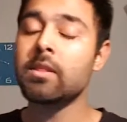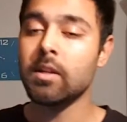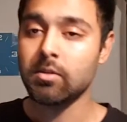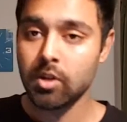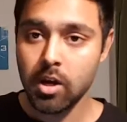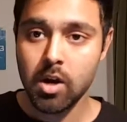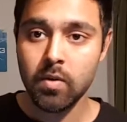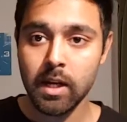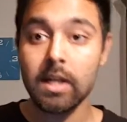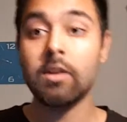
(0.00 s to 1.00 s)
things
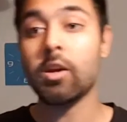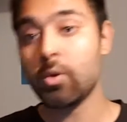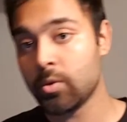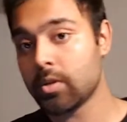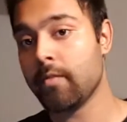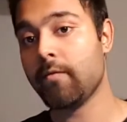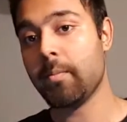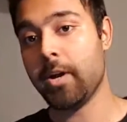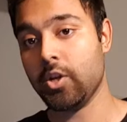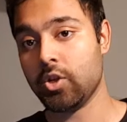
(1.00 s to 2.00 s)
occurring in acute
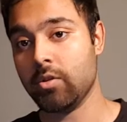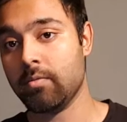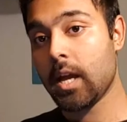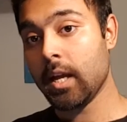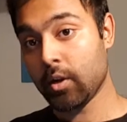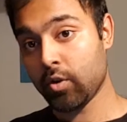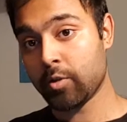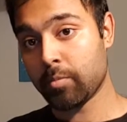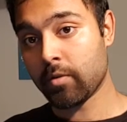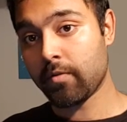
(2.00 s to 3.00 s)
inflammation:
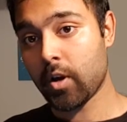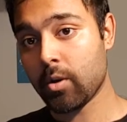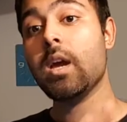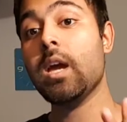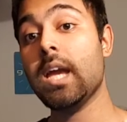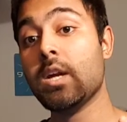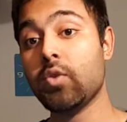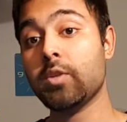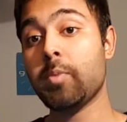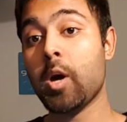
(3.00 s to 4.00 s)
increased blood flow,
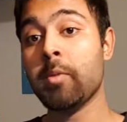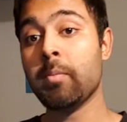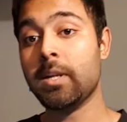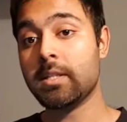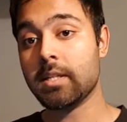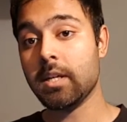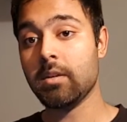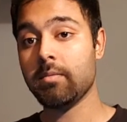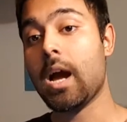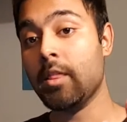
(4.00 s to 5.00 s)
increased permeability,
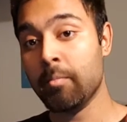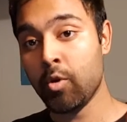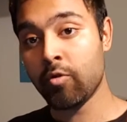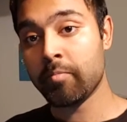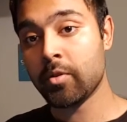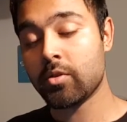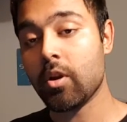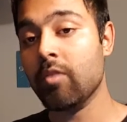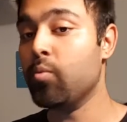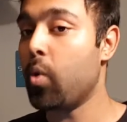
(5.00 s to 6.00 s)
and the movement
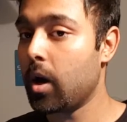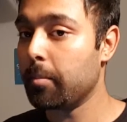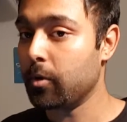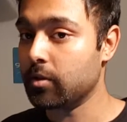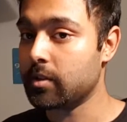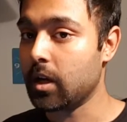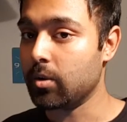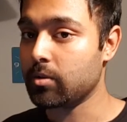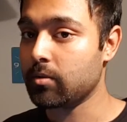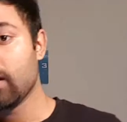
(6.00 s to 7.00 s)
of white blood
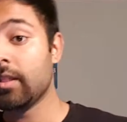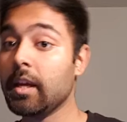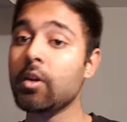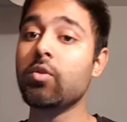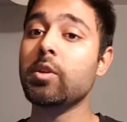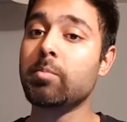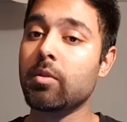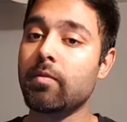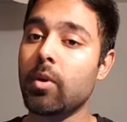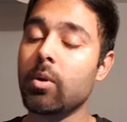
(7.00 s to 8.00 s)
cells. The increased blood
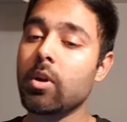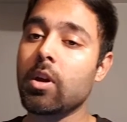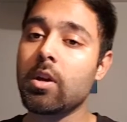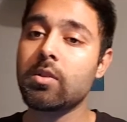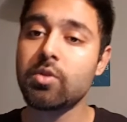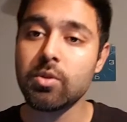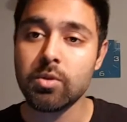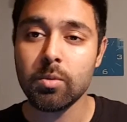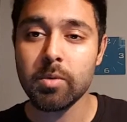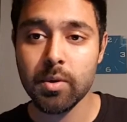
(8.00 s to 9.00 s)
flow occurs due to
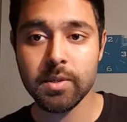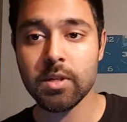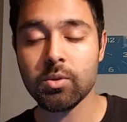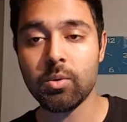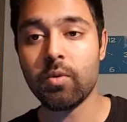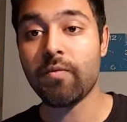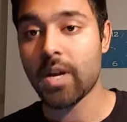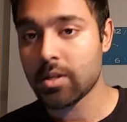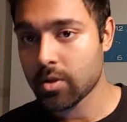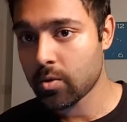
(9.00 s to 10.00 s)
a process called
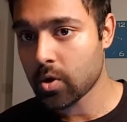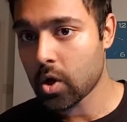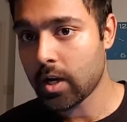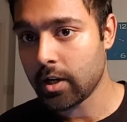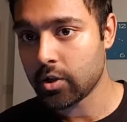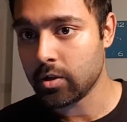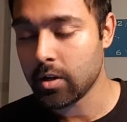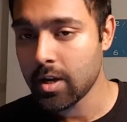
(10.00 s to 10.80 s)
vasodilation.